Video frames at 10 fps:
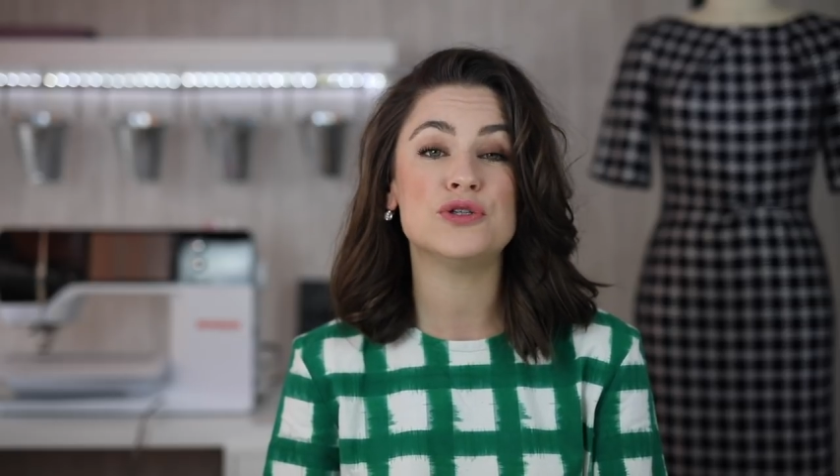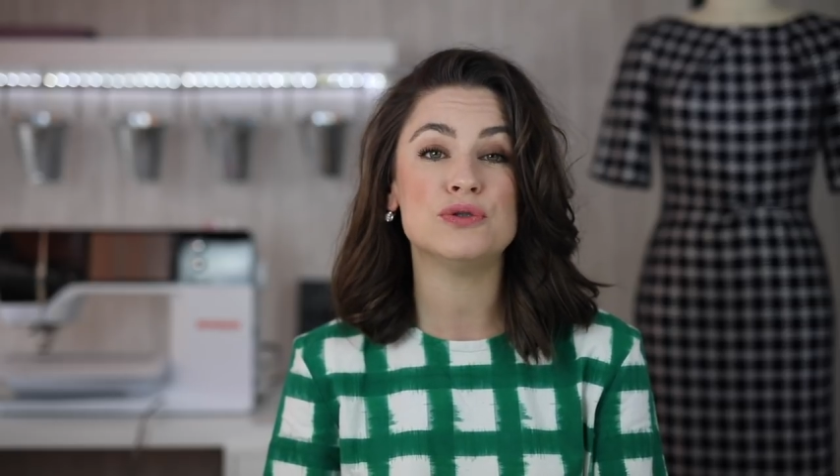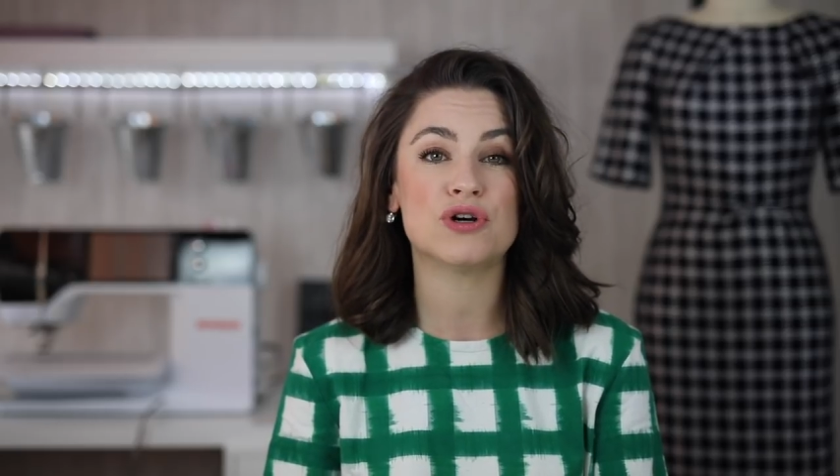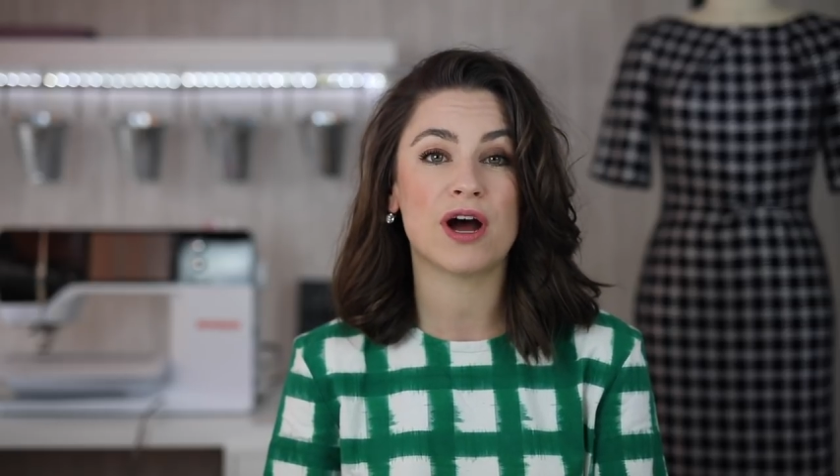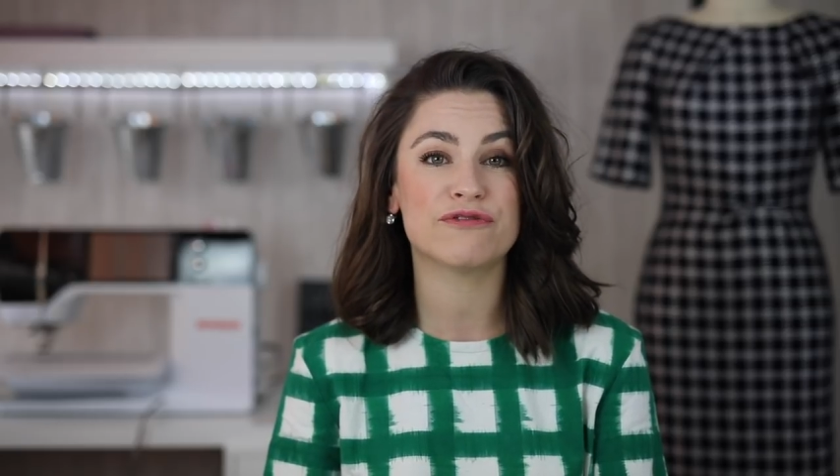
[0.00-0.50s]

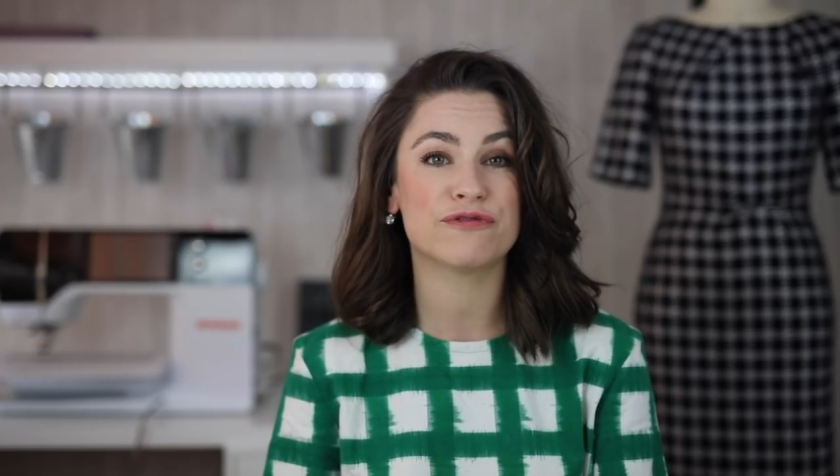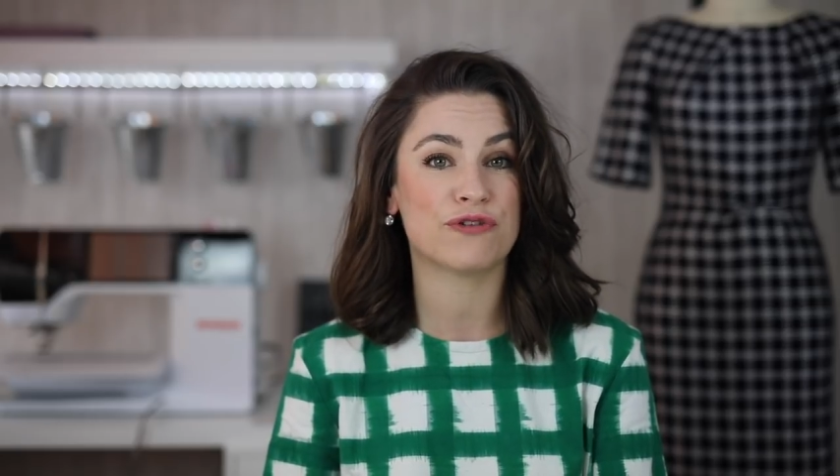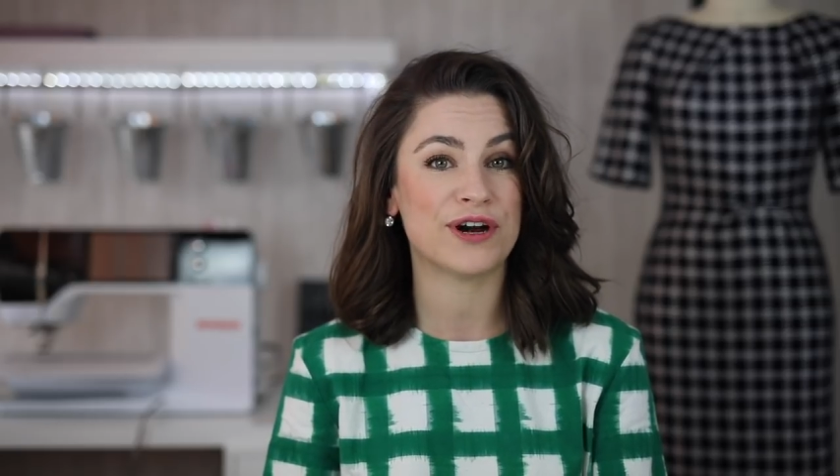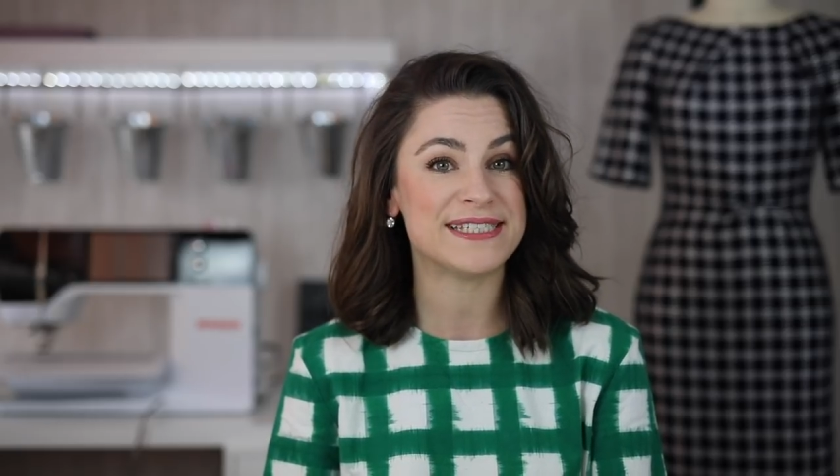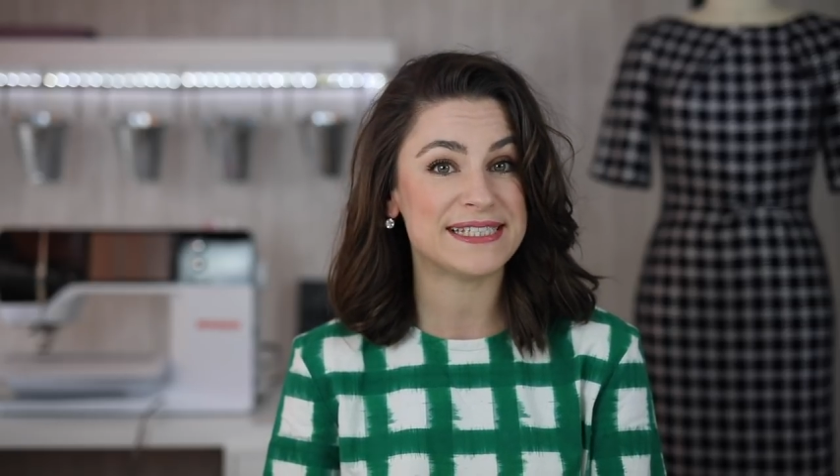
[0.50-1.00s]
do draft
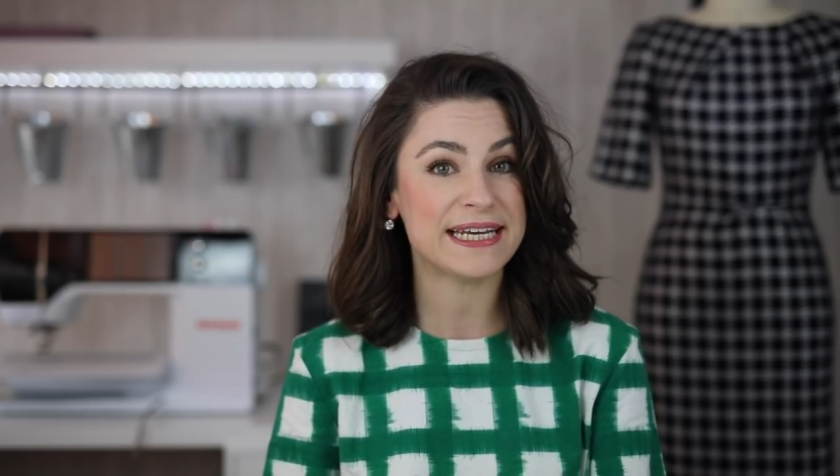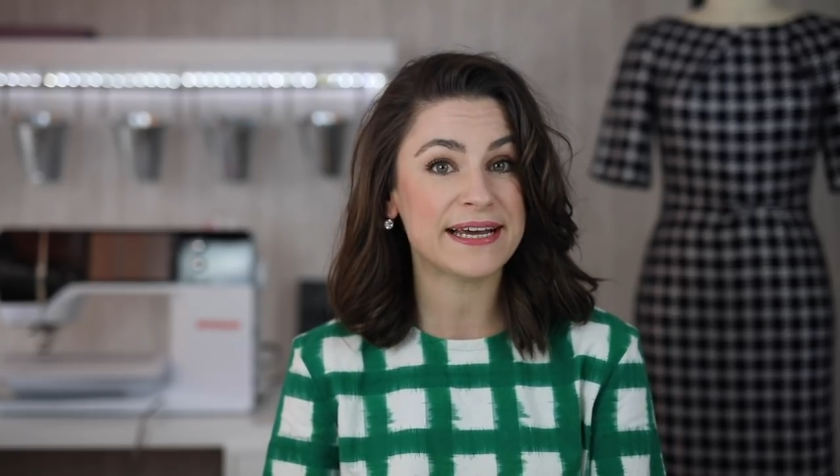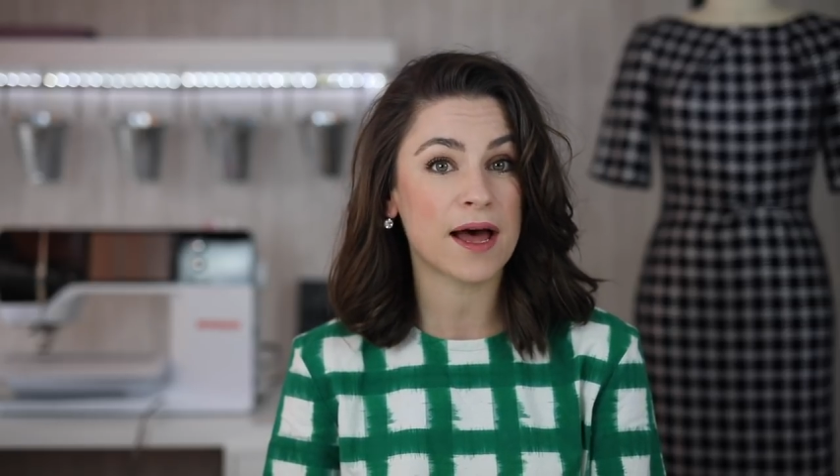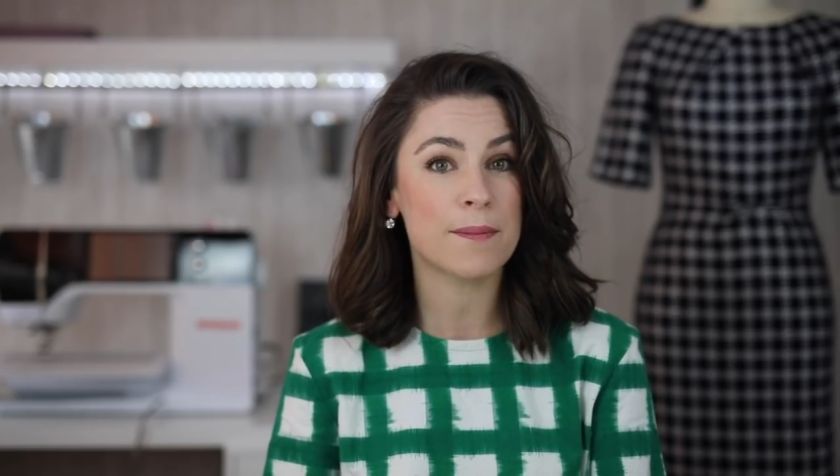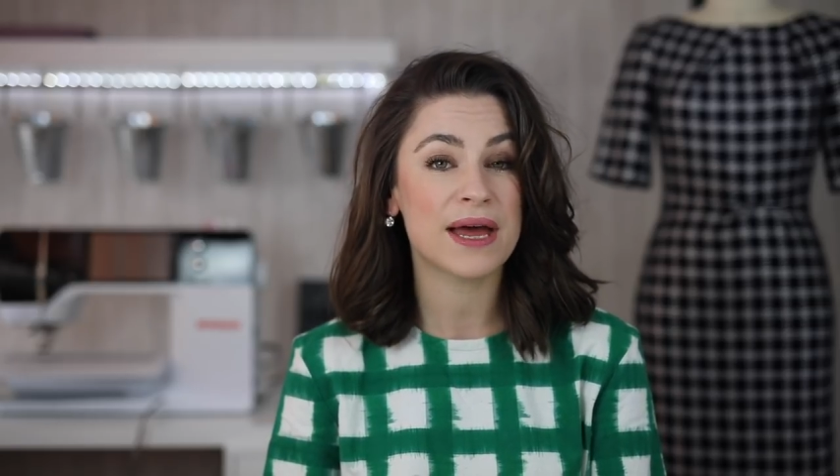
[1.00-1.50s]
for a C
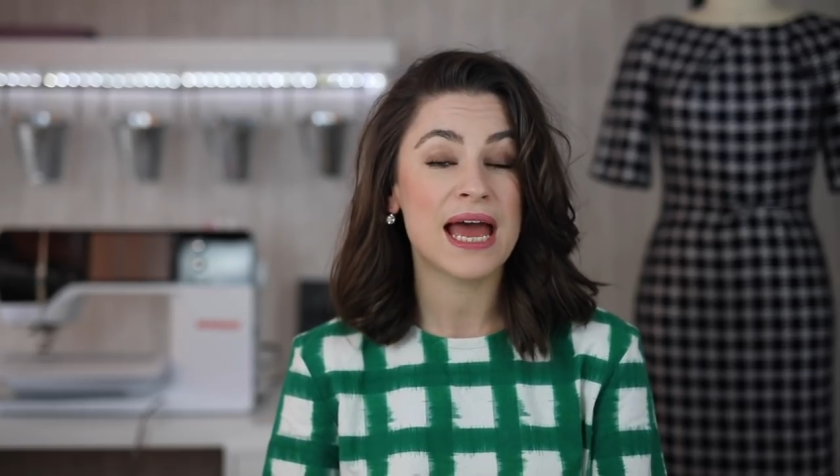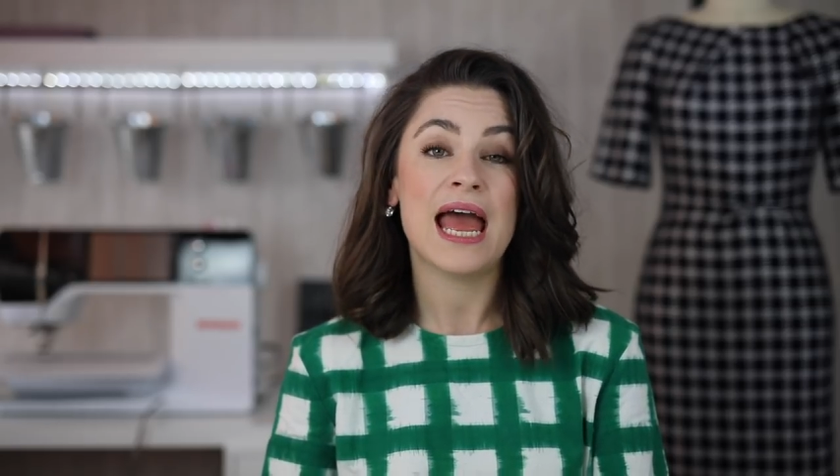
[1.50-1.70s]
cup,